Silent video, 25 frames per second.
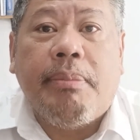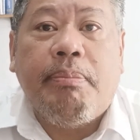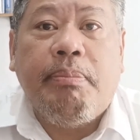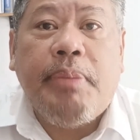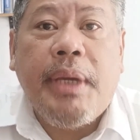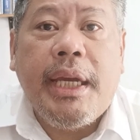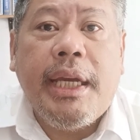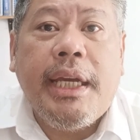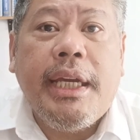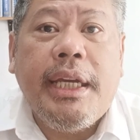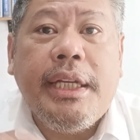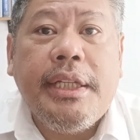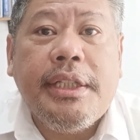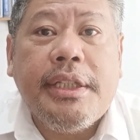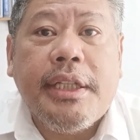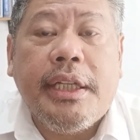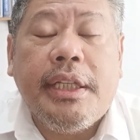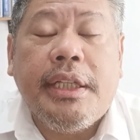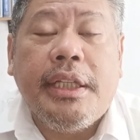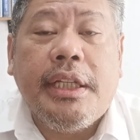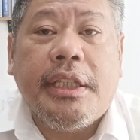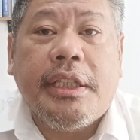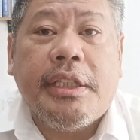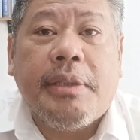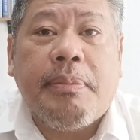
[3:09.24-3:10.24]
page
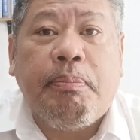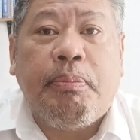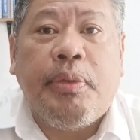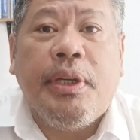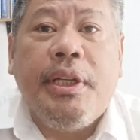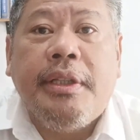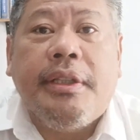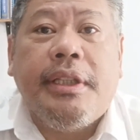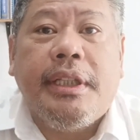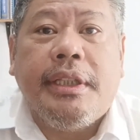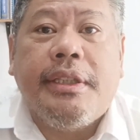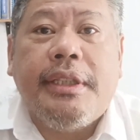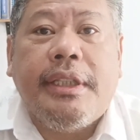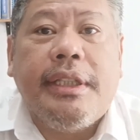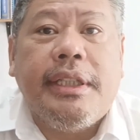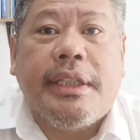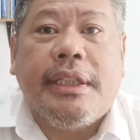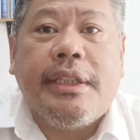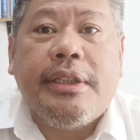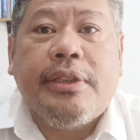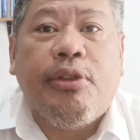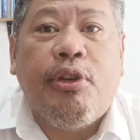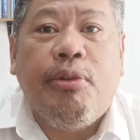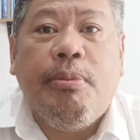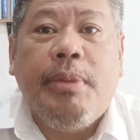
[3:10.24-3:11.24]
and it's printed
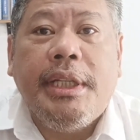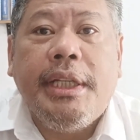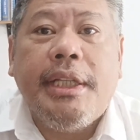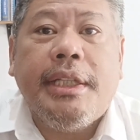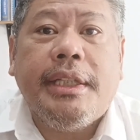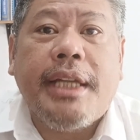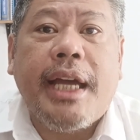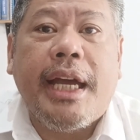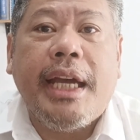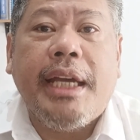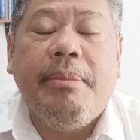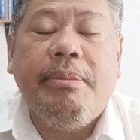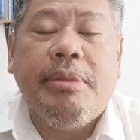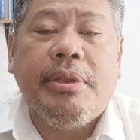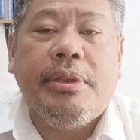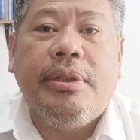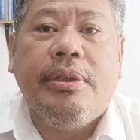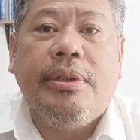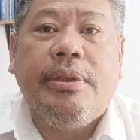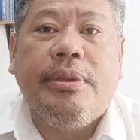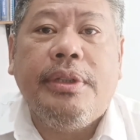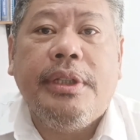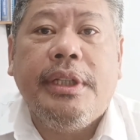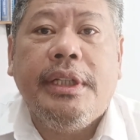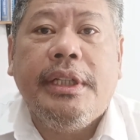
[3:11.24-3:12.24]
so many times.
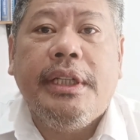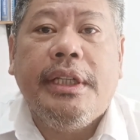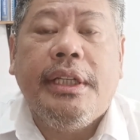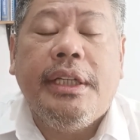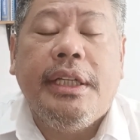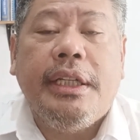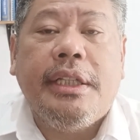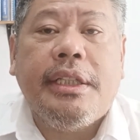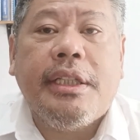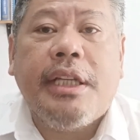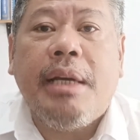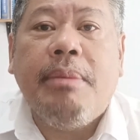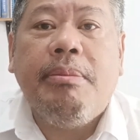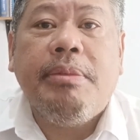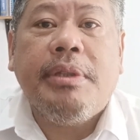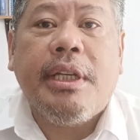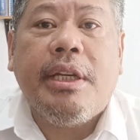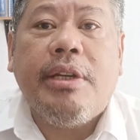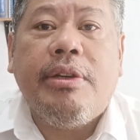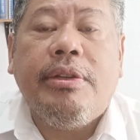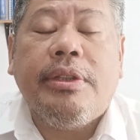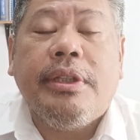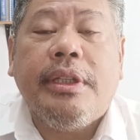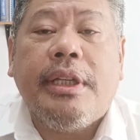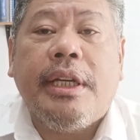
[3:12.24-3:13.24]
No, it comes
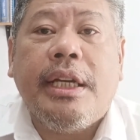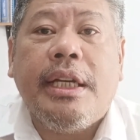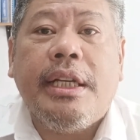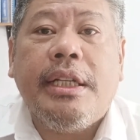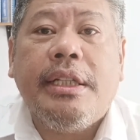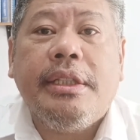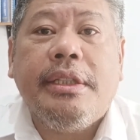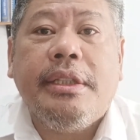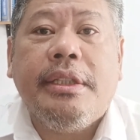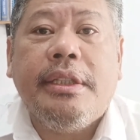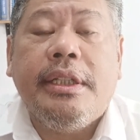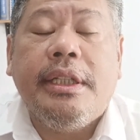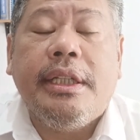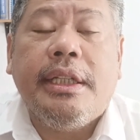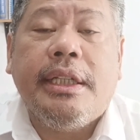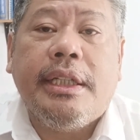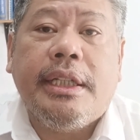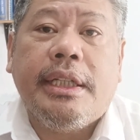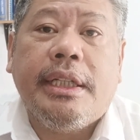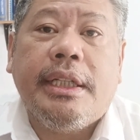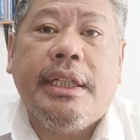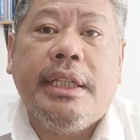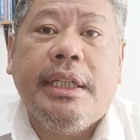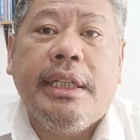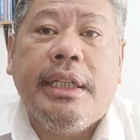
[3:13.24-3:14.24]
out as
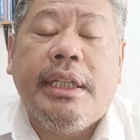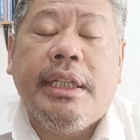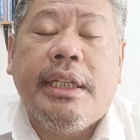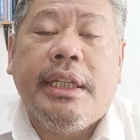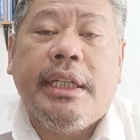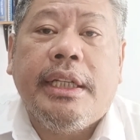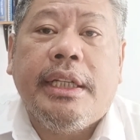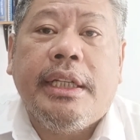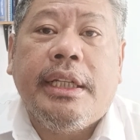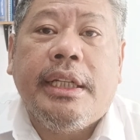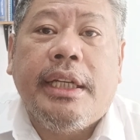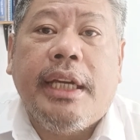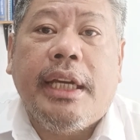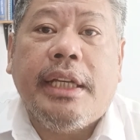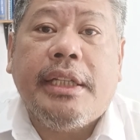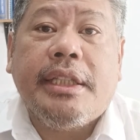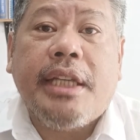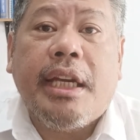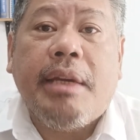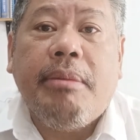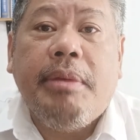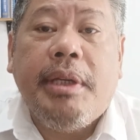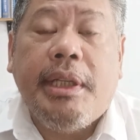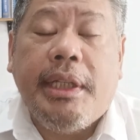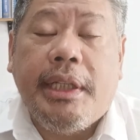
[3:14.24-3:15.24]
the
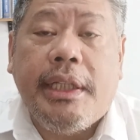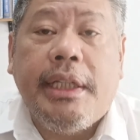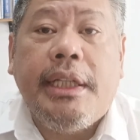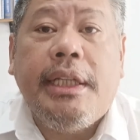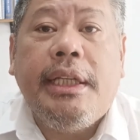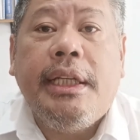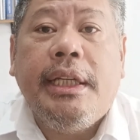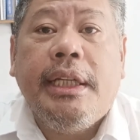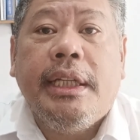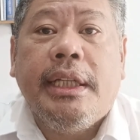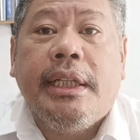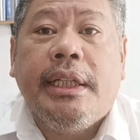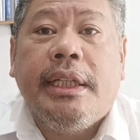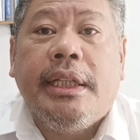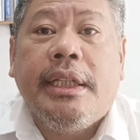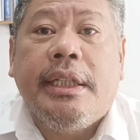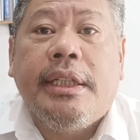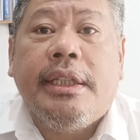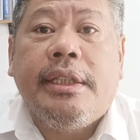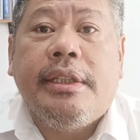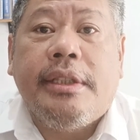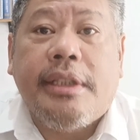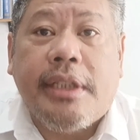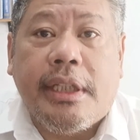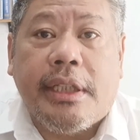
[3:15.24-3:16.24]
examinee
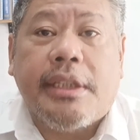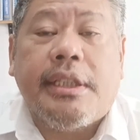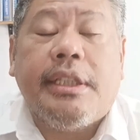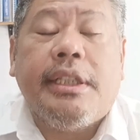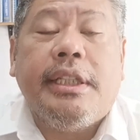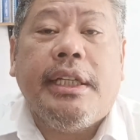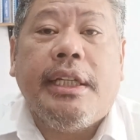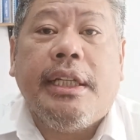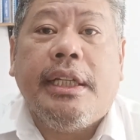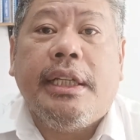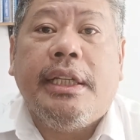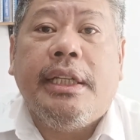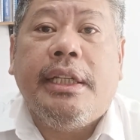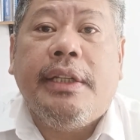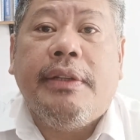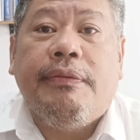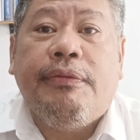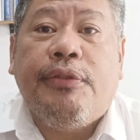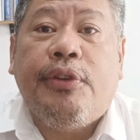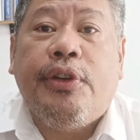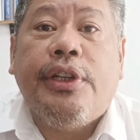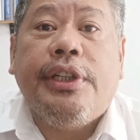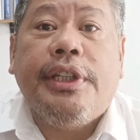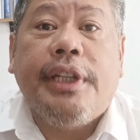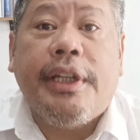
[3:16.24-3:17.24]
sits
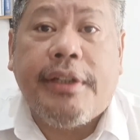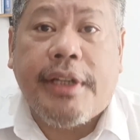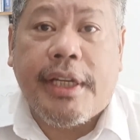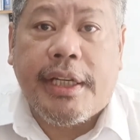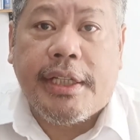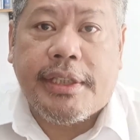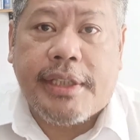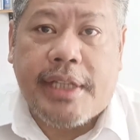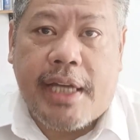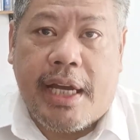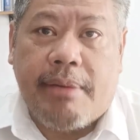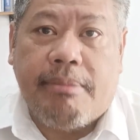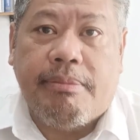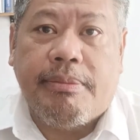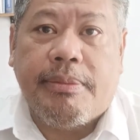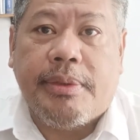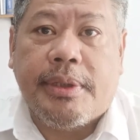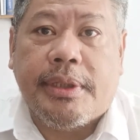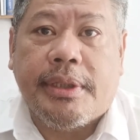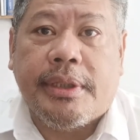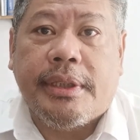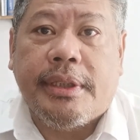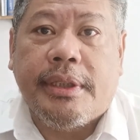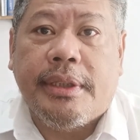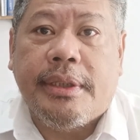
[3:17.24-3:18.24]
for their
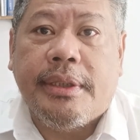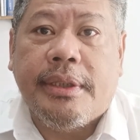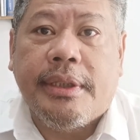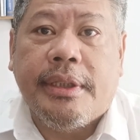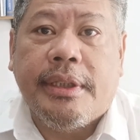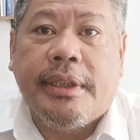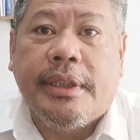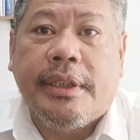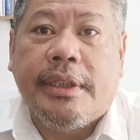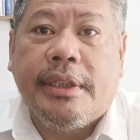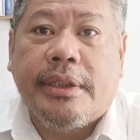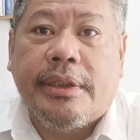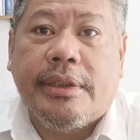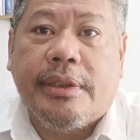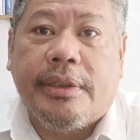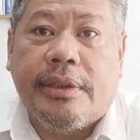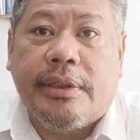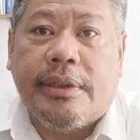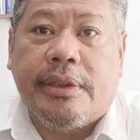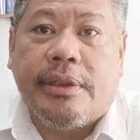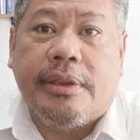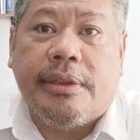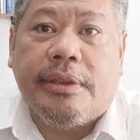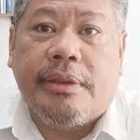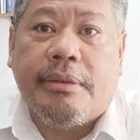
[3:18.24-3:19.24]
exams.
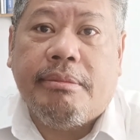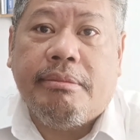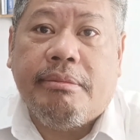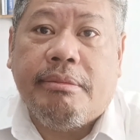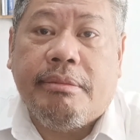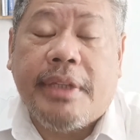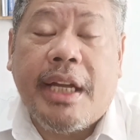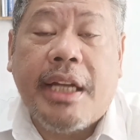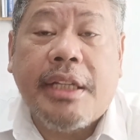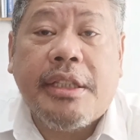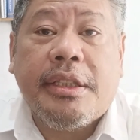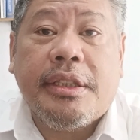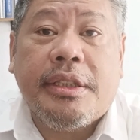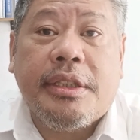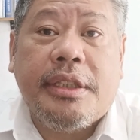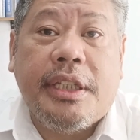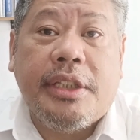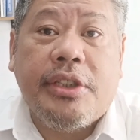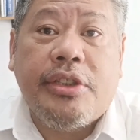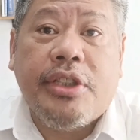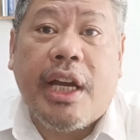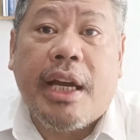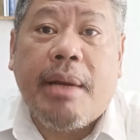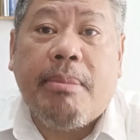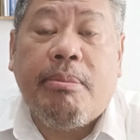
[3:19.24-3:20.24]
So that's the
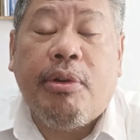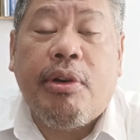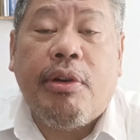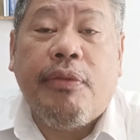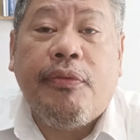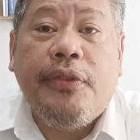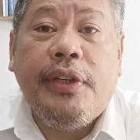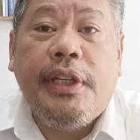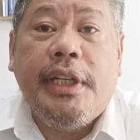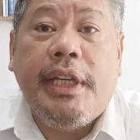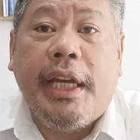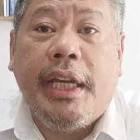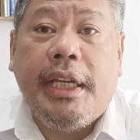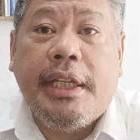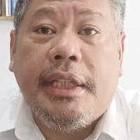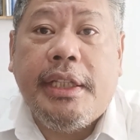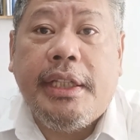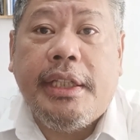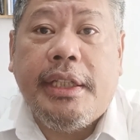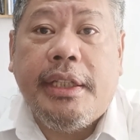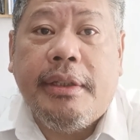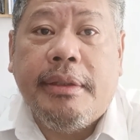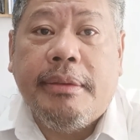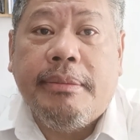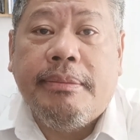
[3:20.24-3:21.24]
job of
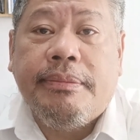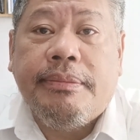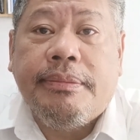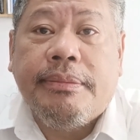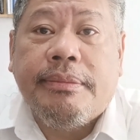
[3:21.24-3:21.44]
EAD.